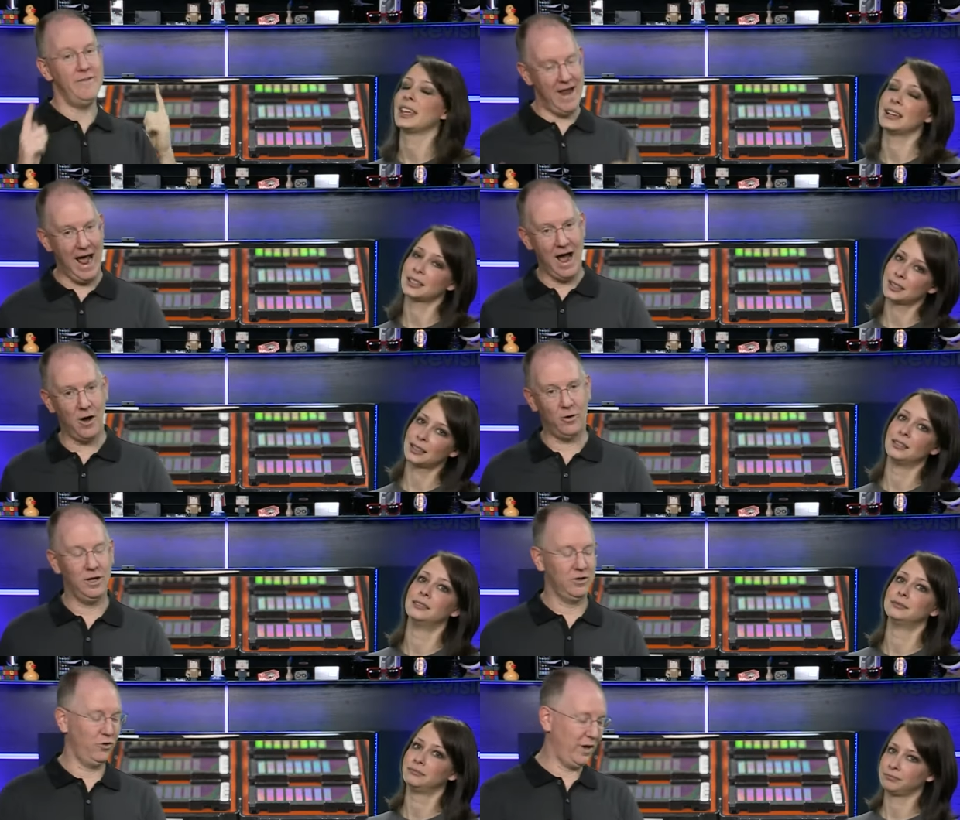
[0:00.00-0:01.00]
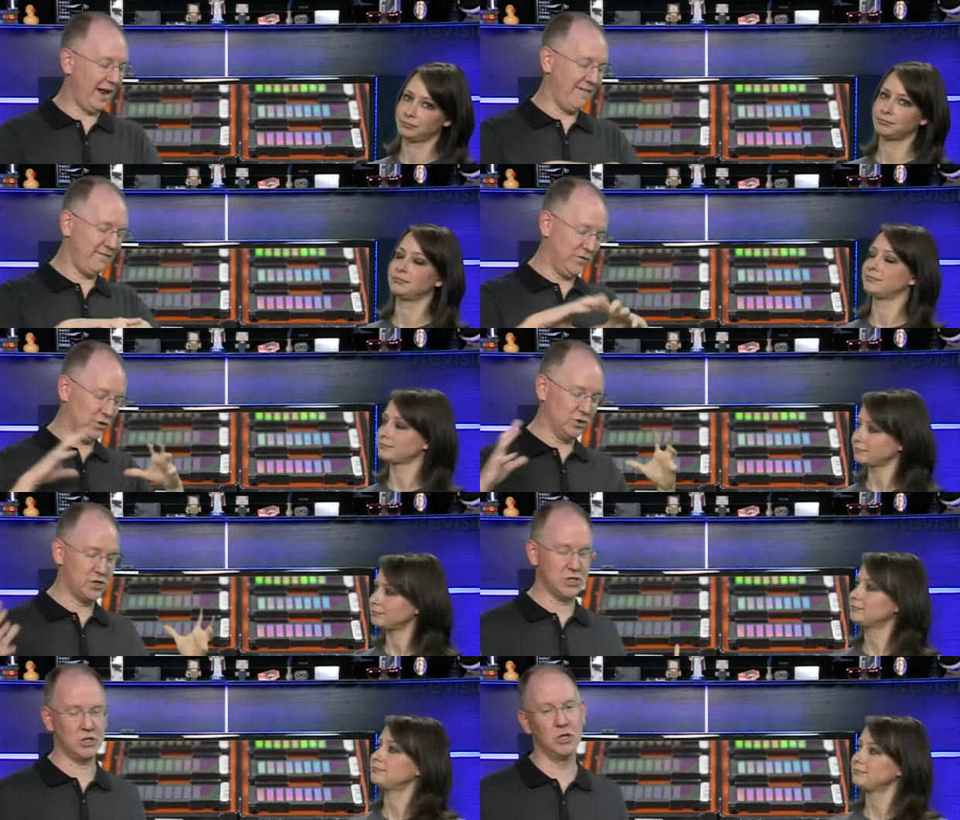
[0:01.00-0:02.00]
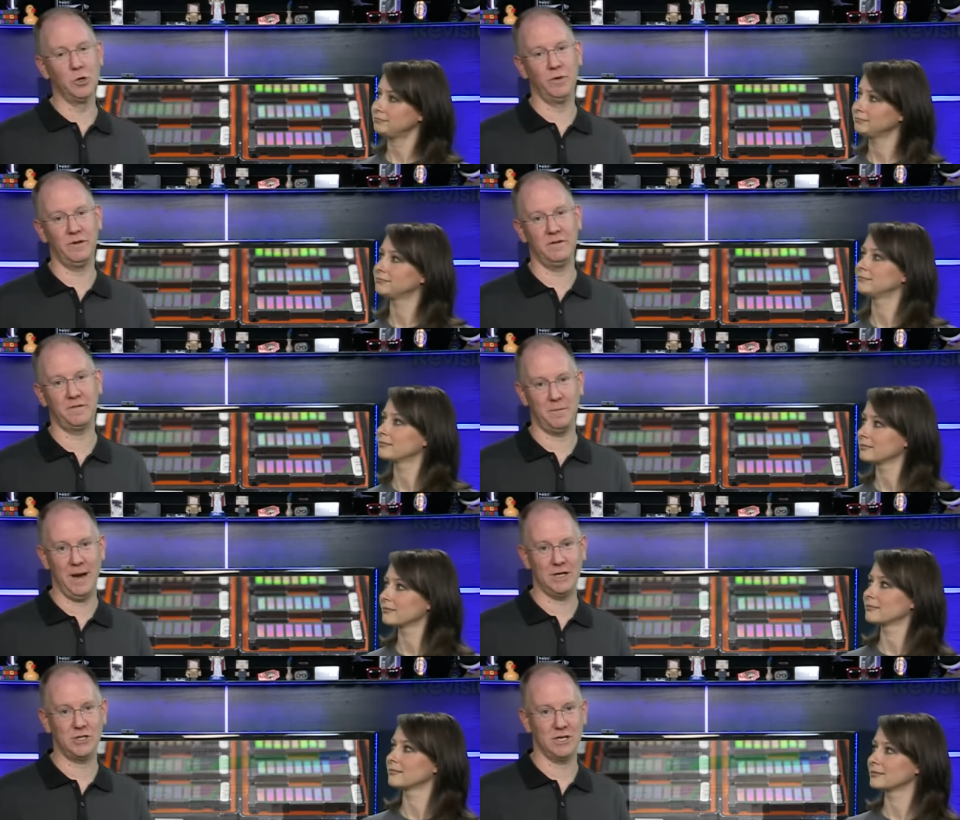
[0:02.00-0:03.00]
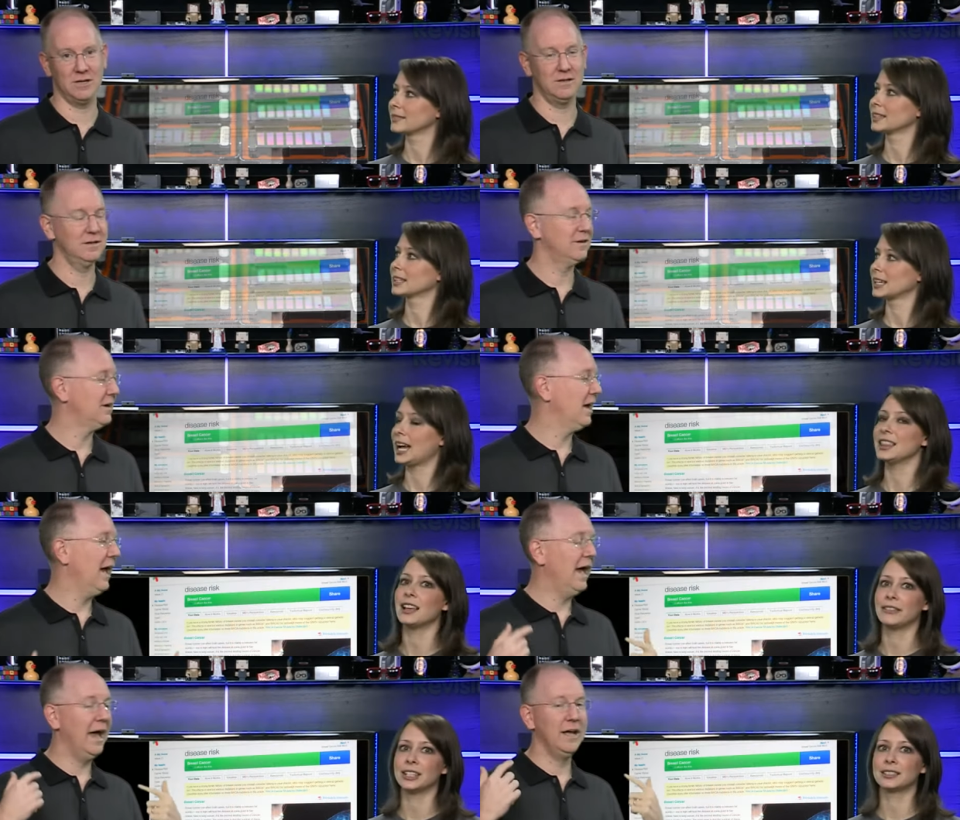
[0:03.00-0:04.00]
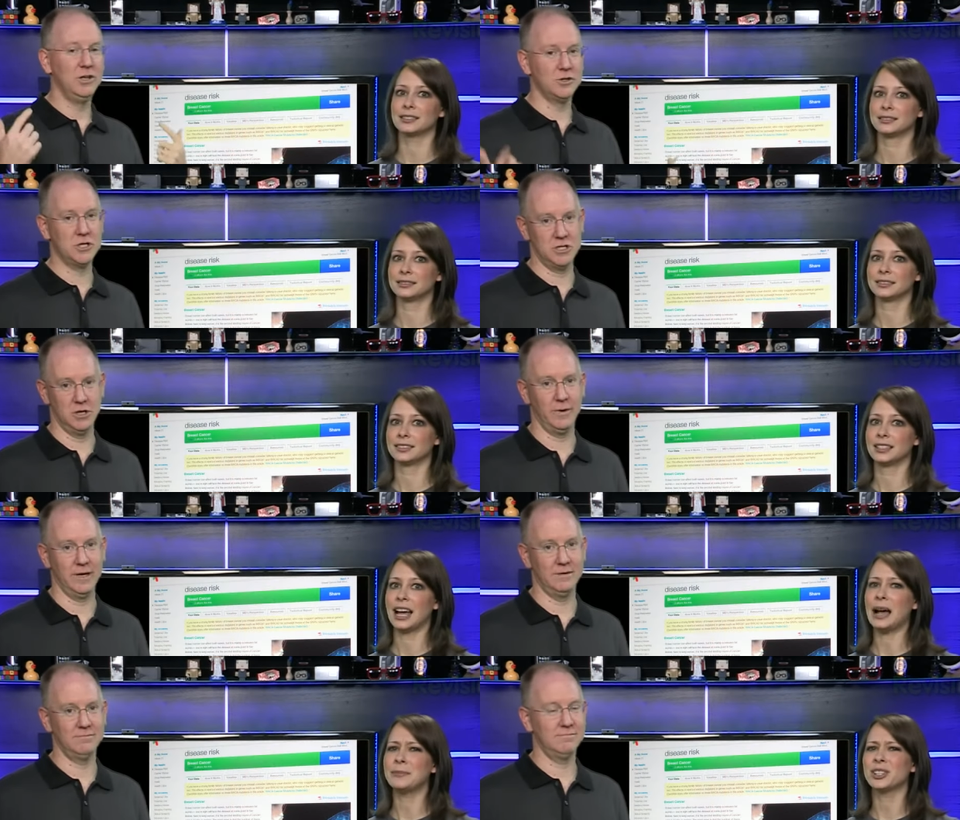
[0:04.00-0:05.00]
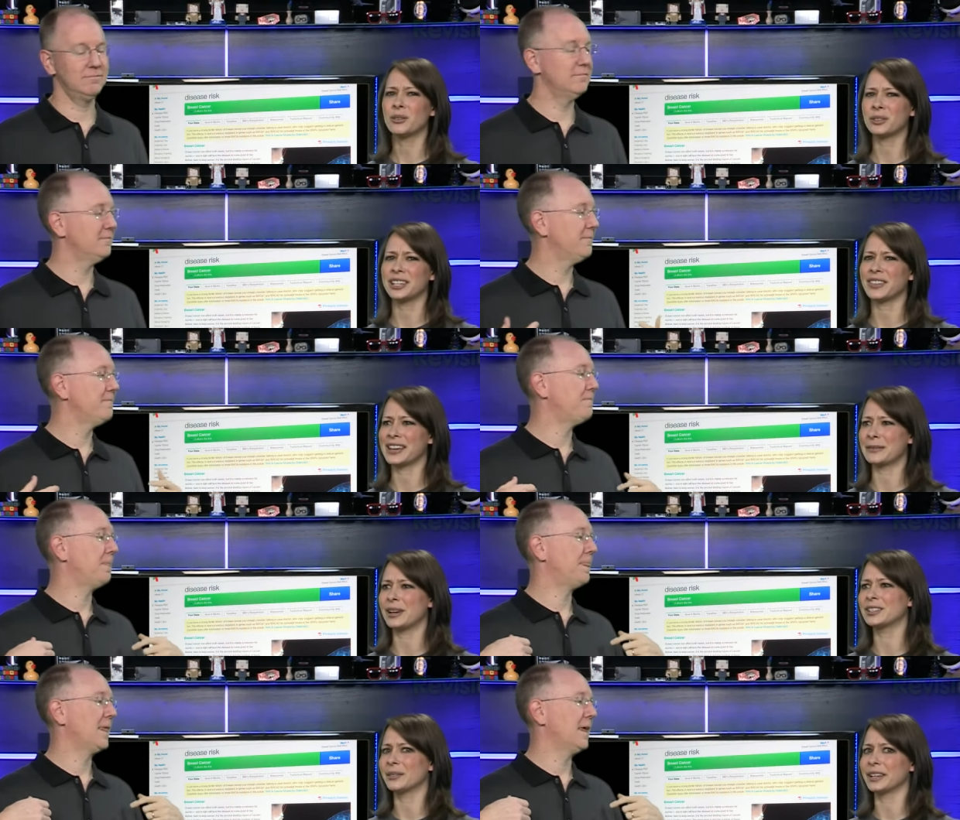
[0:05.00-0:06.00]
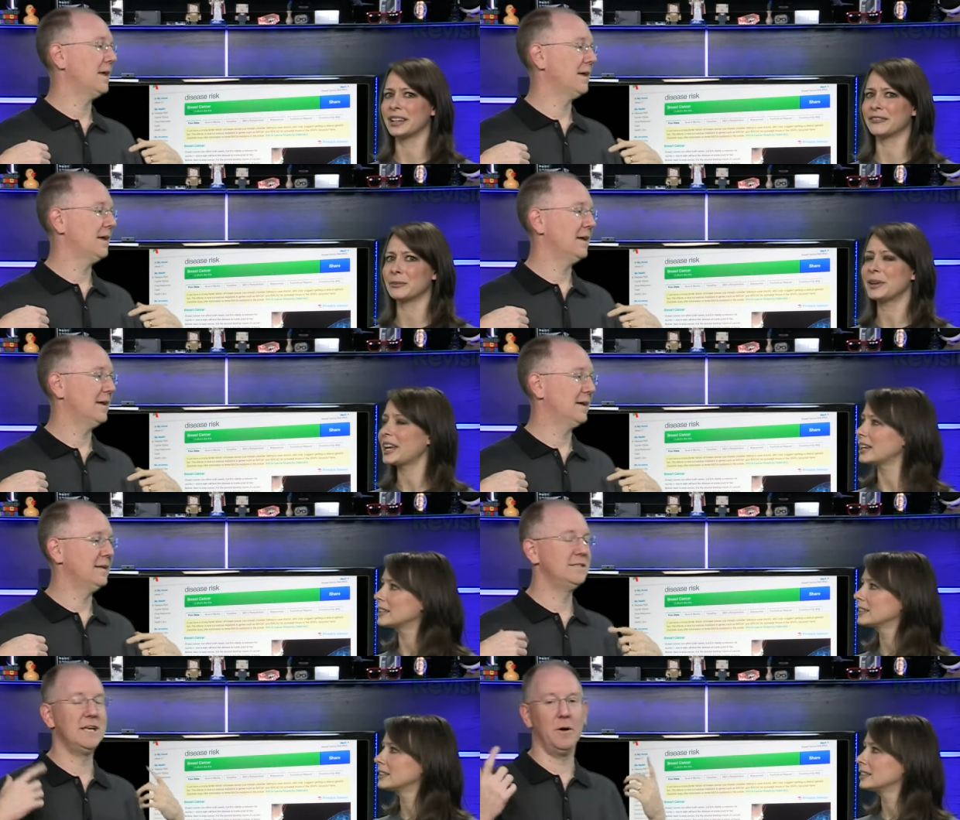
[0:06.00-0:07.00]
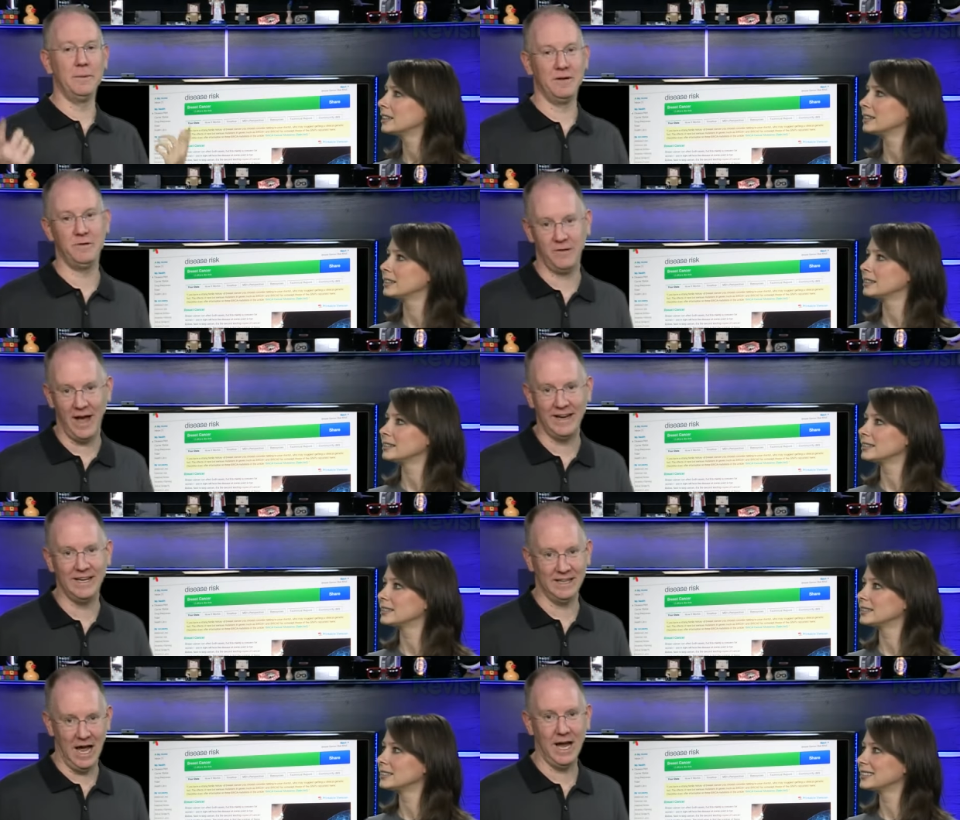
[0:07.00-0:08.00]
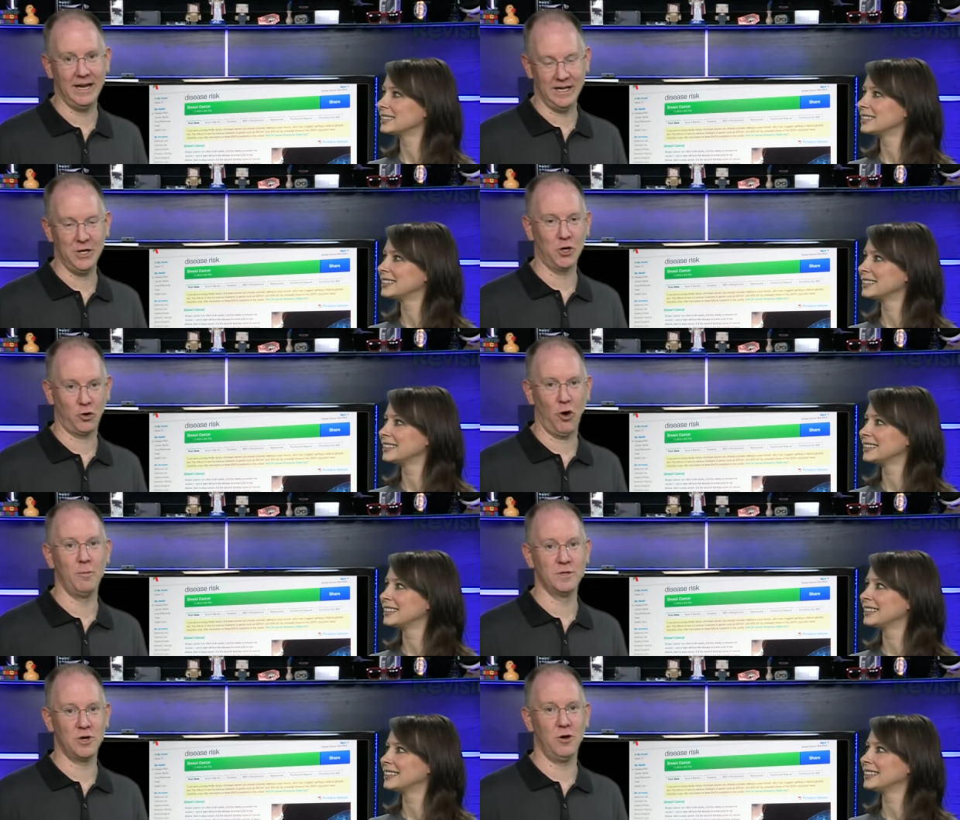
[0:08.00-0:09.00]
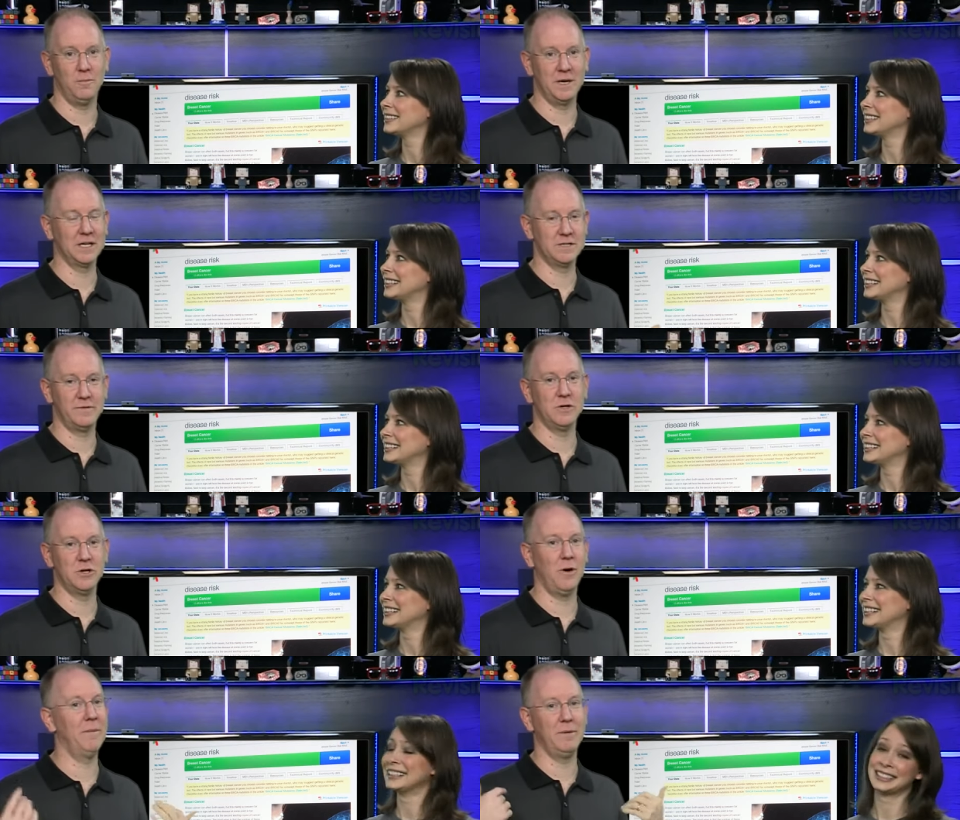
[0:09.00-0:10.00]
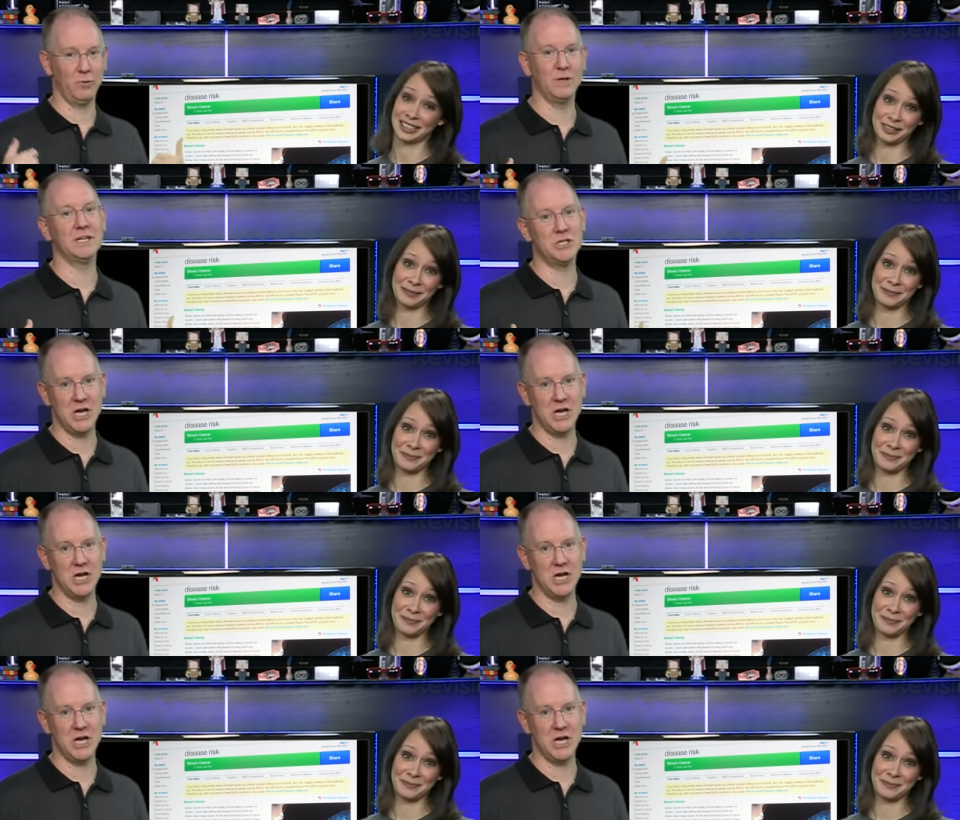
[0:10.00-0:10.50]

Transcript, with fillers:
Speaker 1: Yes. Now you get a full slew of information. I love it. You should do it.
Speaker 2: I'm totally thinking about doing it for me.
Speaker 1: Tell me if you've got any lion in your chromosome, because if you do, I'm gonna be really